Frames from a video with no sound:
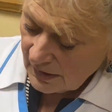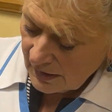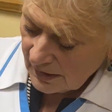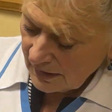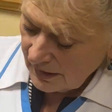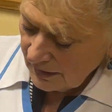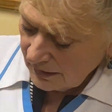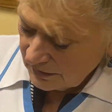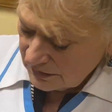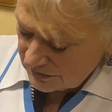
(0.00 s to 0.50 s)

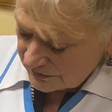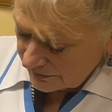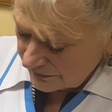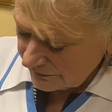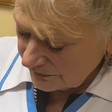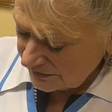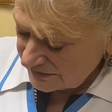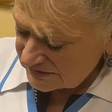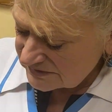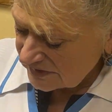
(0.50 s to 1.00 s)
and
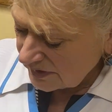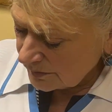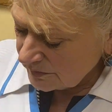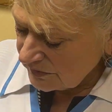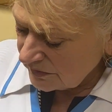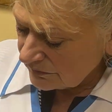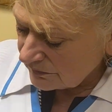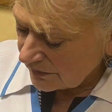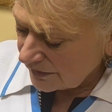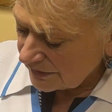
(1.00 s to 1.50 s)
will
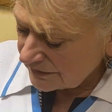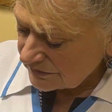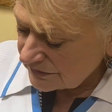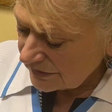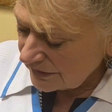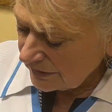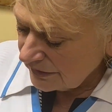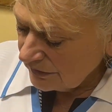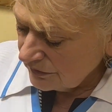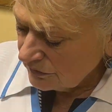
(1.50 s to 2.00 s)
subdivide
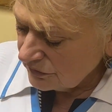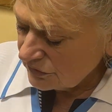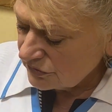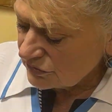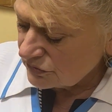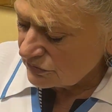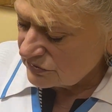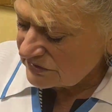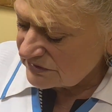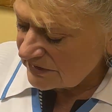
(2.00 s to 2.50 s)

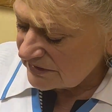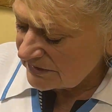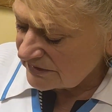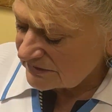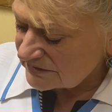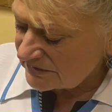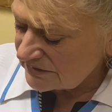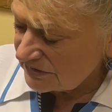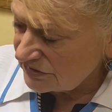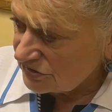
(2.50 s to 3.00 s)
into the
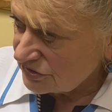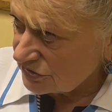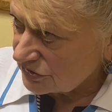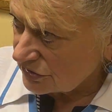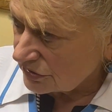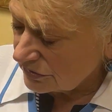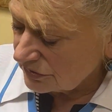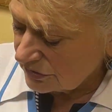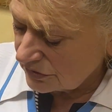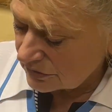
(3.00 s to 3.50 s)

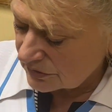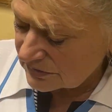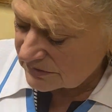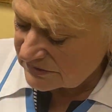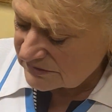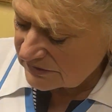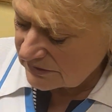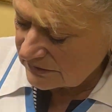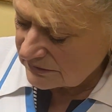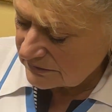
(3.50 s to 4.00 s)
digital
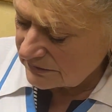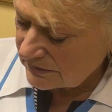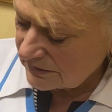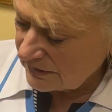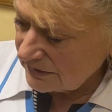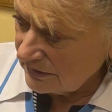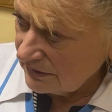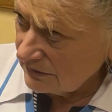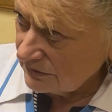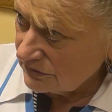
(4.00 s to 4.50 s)
dorsal,
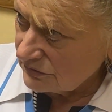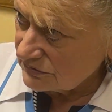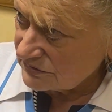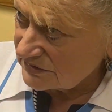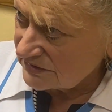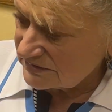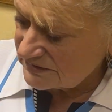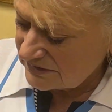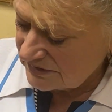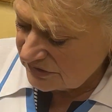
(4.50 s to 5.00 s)
into
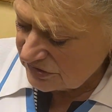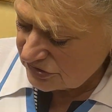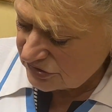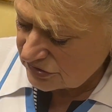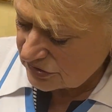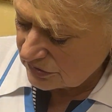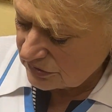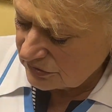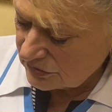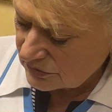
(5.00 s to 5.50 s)

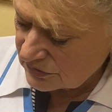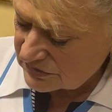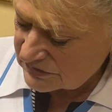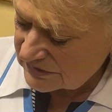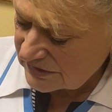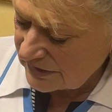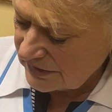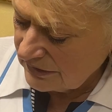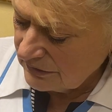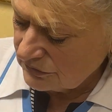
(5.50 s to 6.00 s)
digital
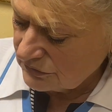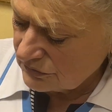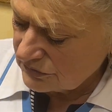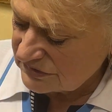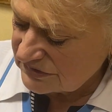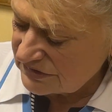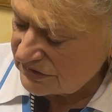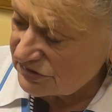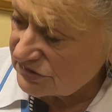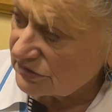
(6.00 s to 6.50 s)

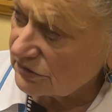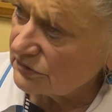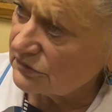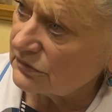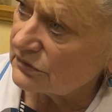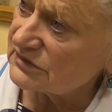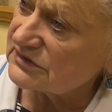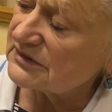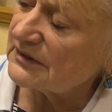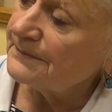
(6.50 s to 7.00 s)

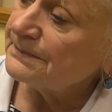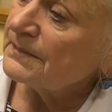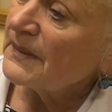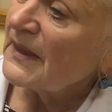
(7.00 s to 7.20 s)
dorsal.